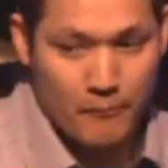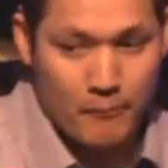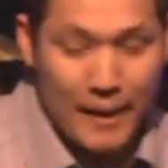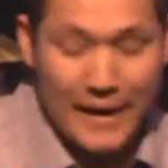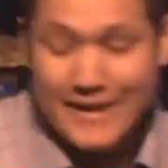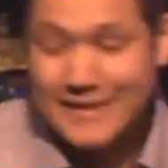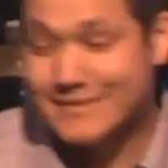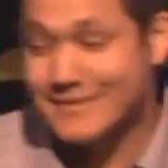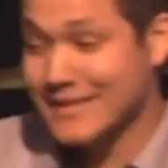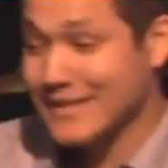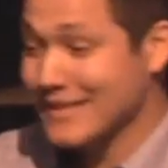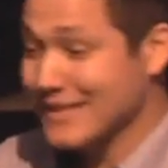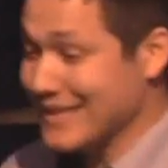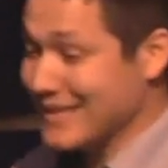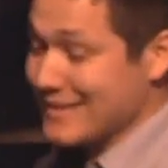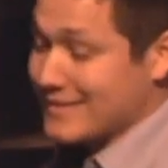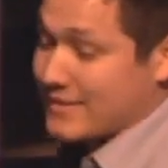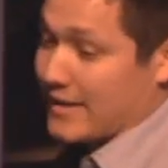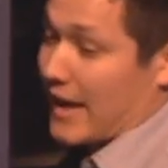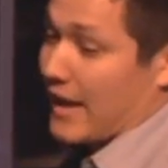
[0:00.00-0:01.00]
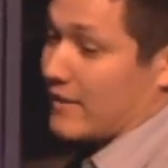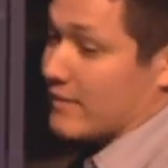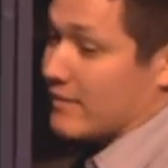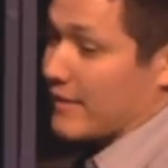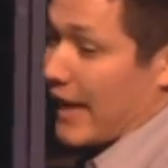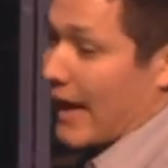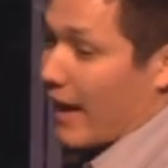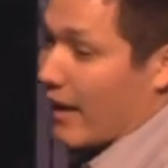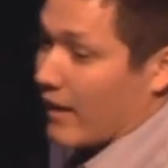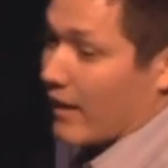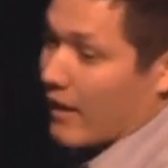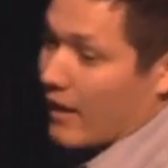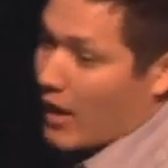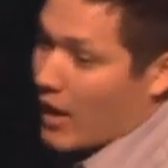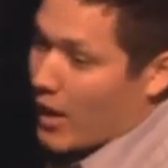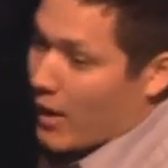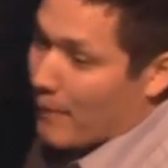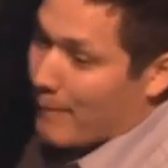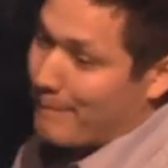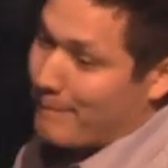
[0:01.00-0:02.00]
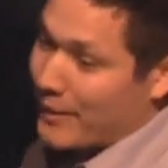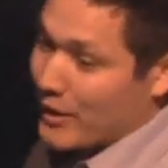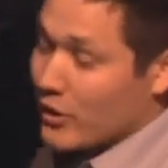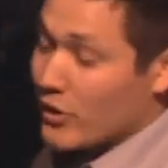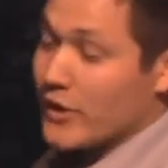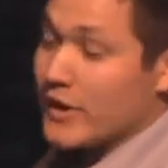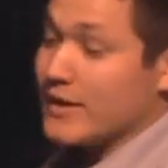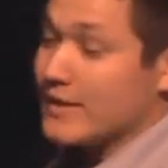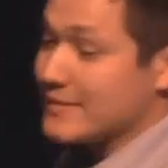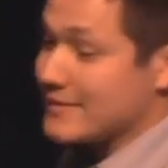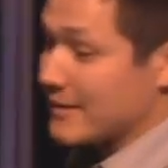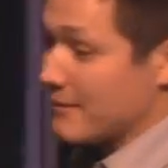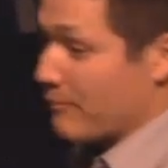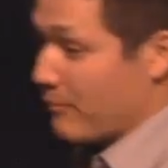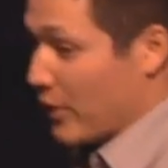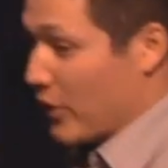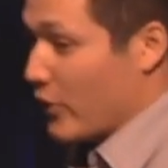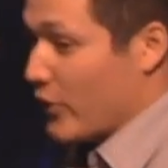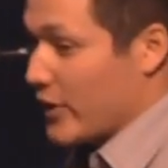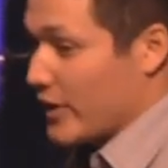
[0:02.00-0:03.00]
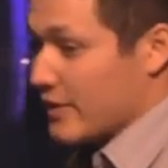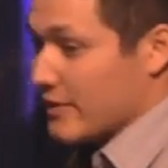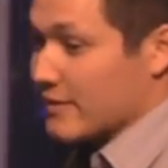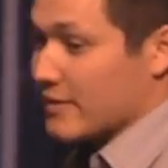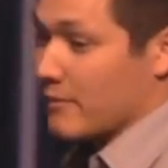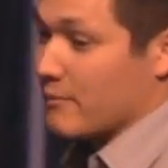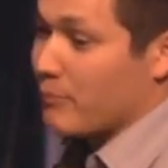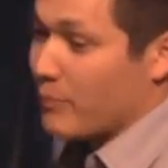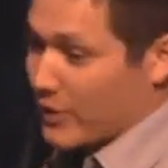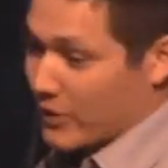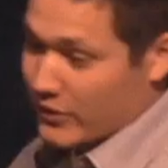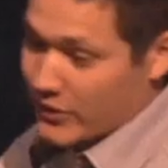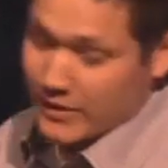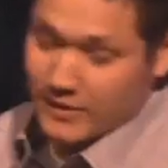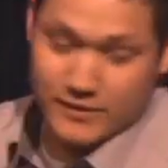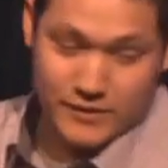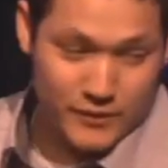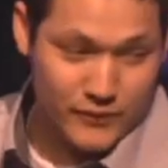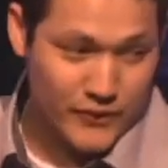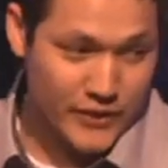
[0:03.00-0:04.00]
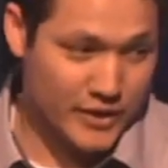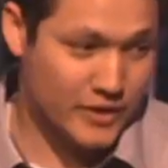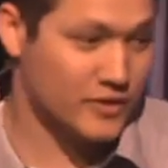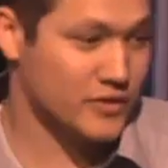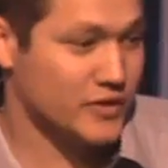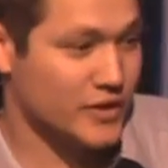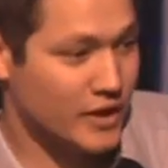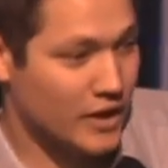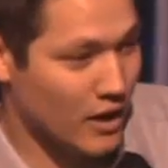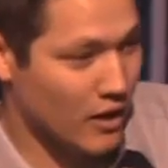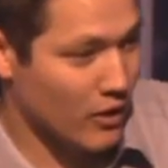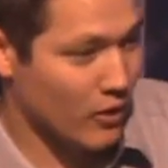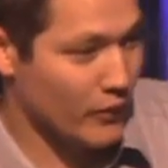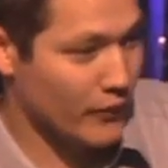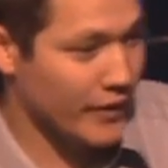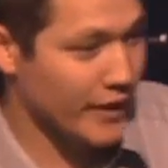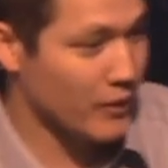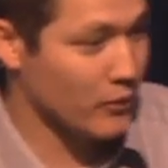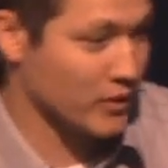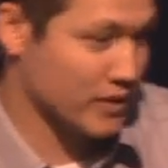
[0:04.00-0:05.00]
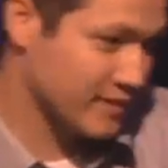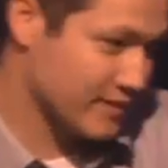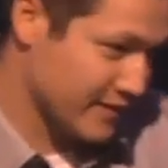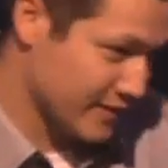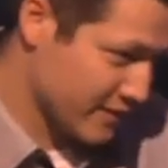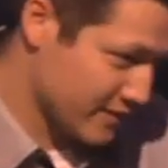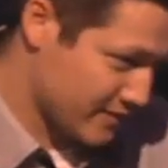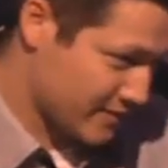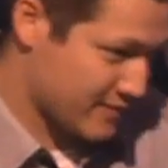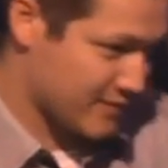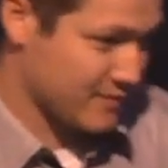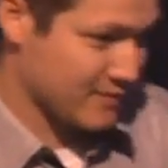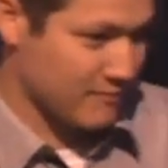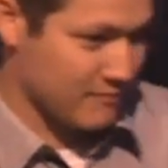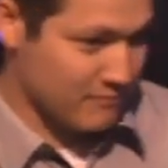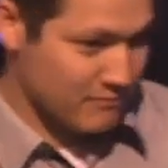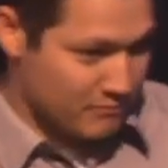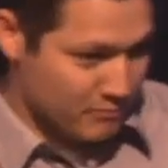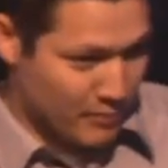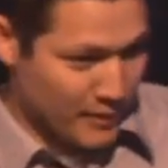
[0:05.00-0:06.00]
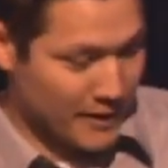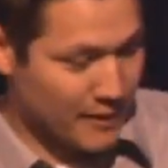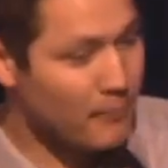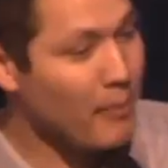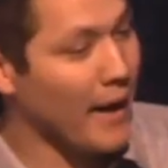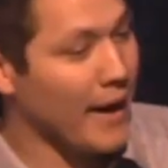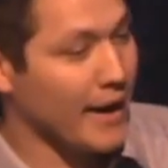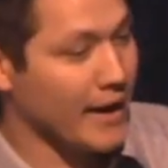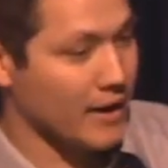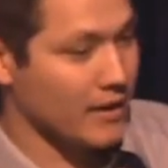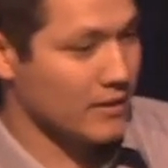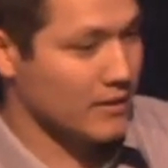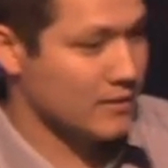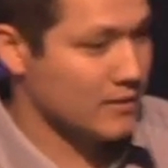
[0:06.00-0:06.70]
Basically says that billions and billions and billions of years ago there was this big bang.